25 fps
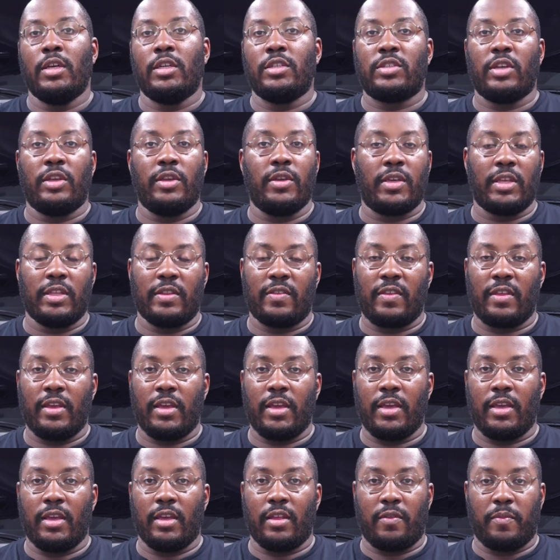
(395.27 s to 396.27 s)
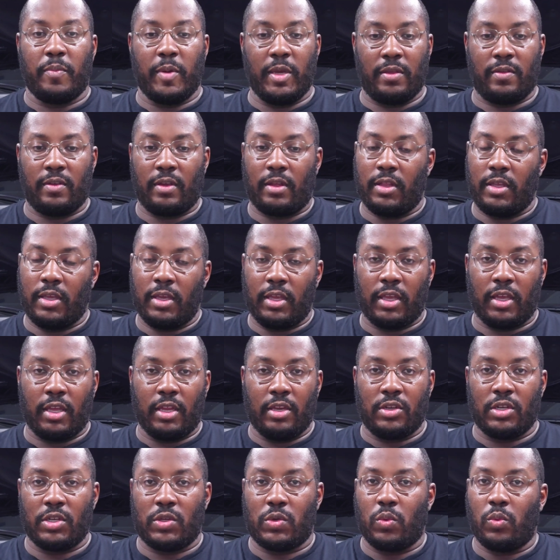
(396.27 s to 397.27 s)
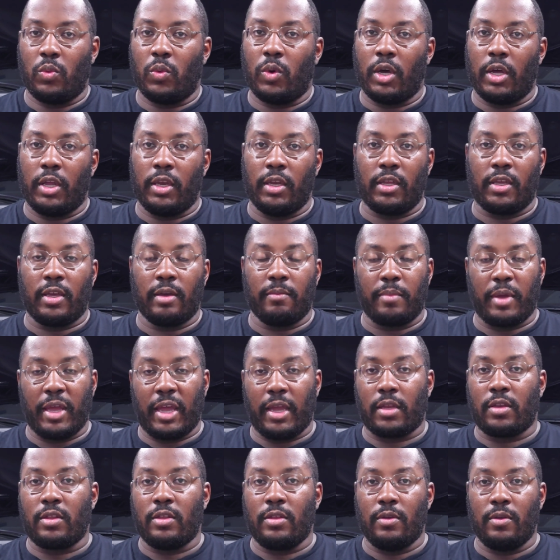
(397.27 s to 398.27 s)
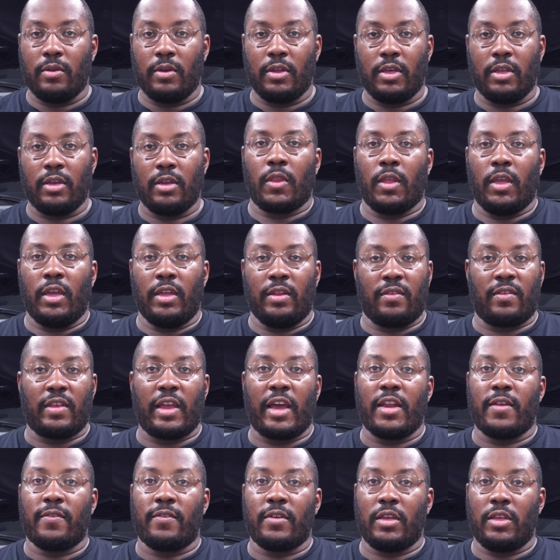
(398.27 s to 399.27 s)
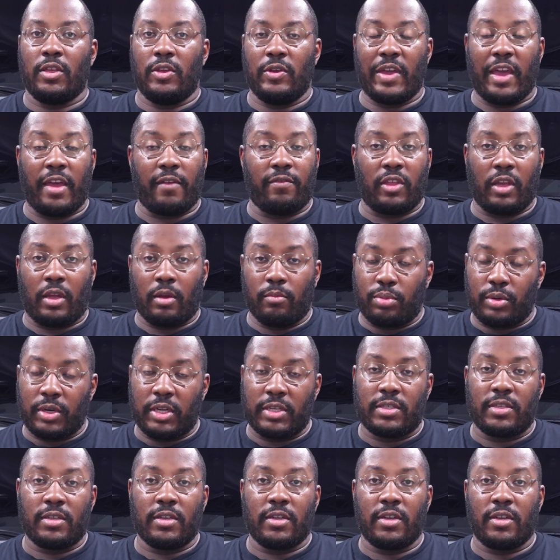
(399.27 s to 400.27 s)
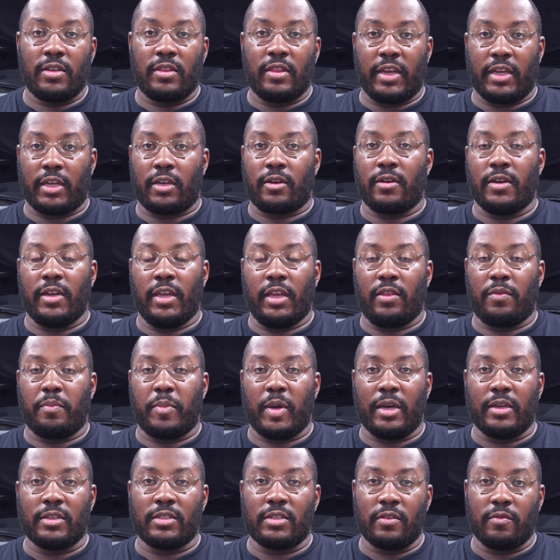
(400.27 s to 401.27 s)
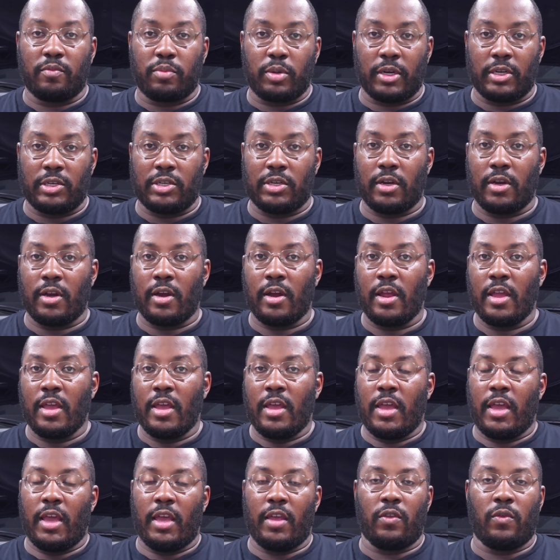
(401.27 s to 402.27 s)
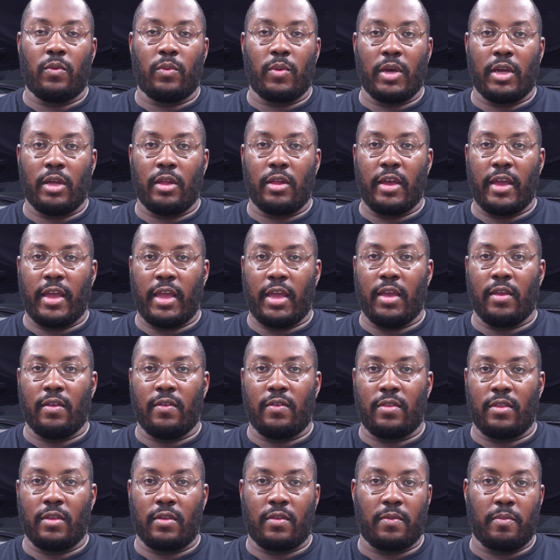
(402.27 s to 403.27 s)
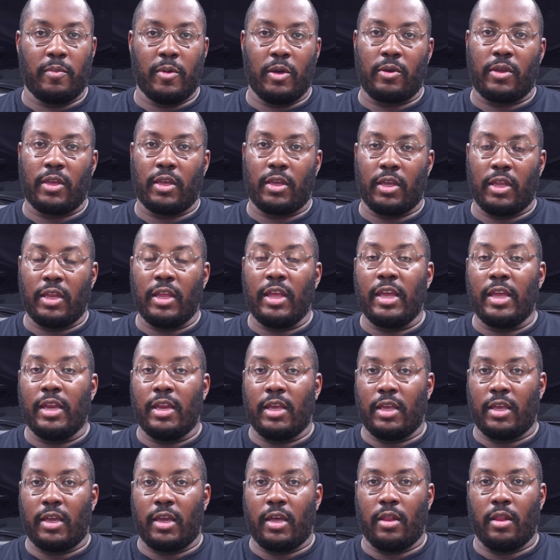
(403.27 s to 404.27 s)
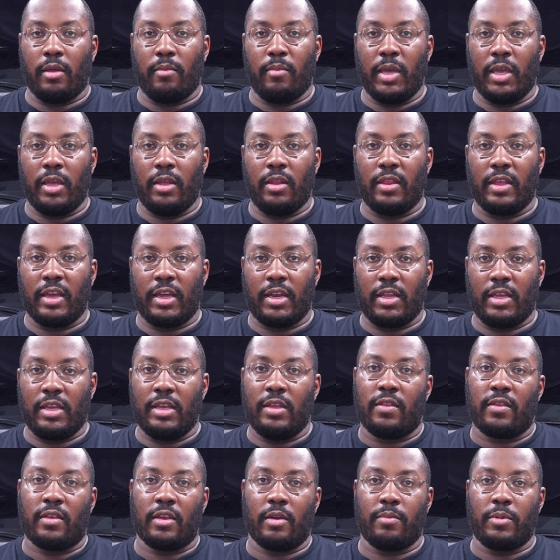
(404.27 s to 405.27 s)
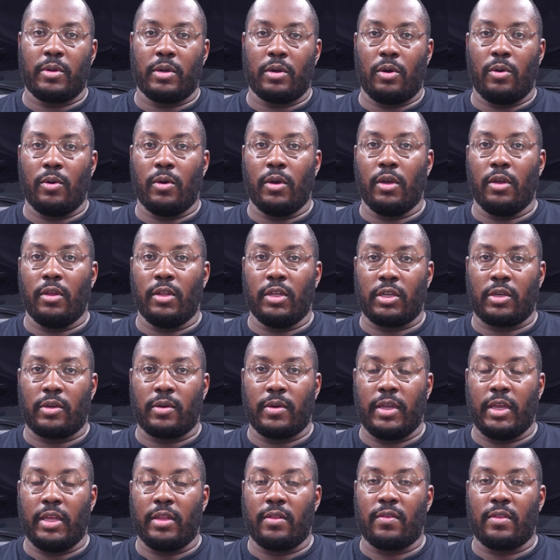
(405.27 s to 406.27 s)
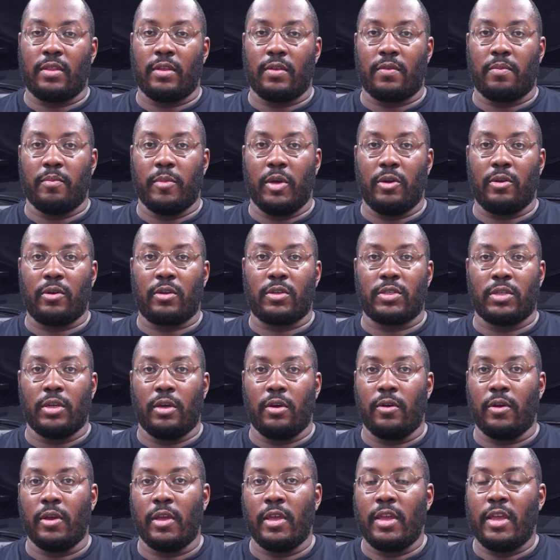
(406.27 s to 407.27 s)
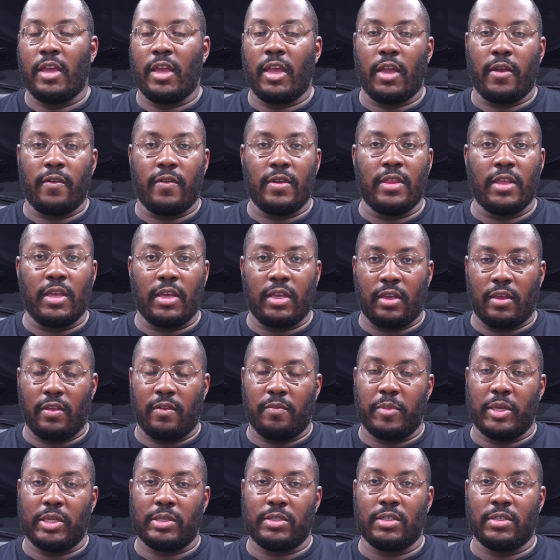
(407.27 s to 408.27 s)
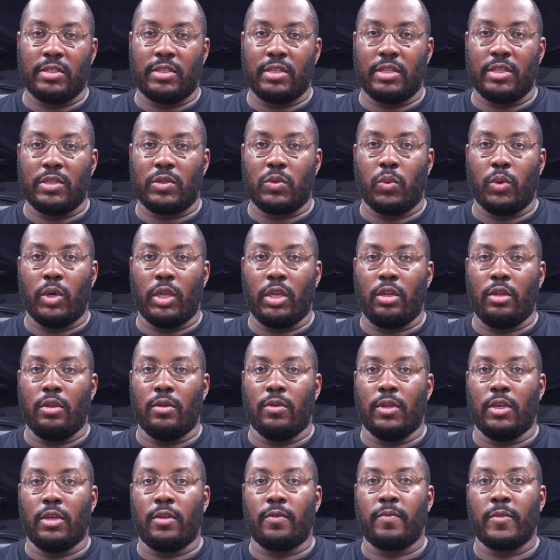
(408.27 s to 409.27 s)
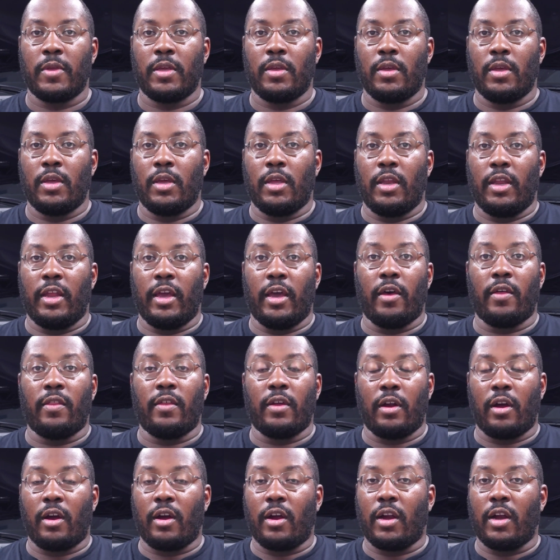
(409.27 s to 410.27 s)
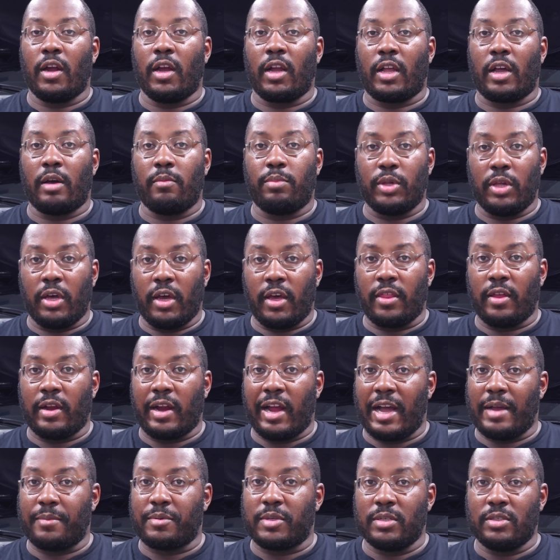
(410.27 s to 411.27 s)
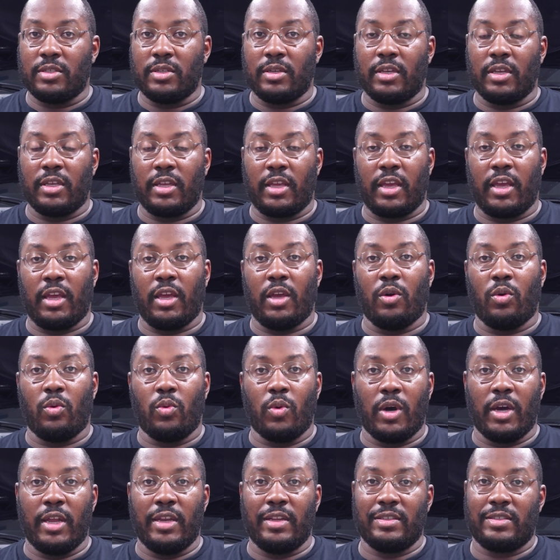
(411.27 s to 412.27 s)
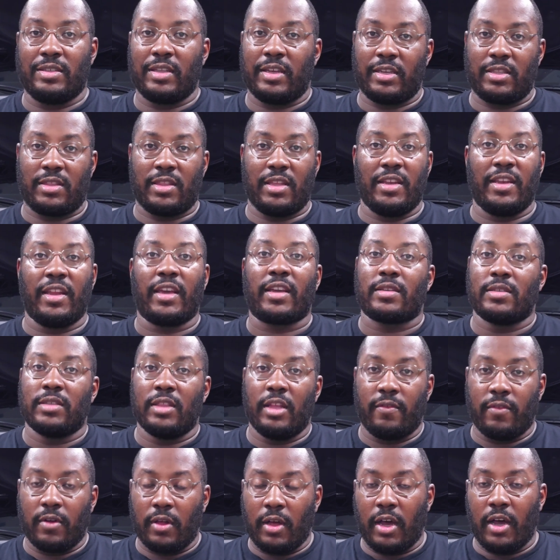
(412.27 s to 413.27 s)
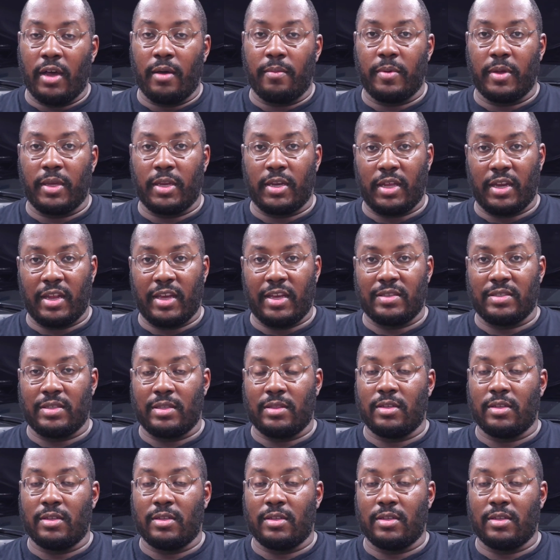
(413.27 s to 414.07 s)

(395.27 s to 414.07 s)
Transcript: So you can see it's basically, again, just one compact unit. Inside of it, you have the compressor that creates positive pressure, as well as the smoking and heating element that heats up your oil and creates the smoke. So everything is built into this one unit. Now, there are a couple other options you can get. One is like the next level up, and it has a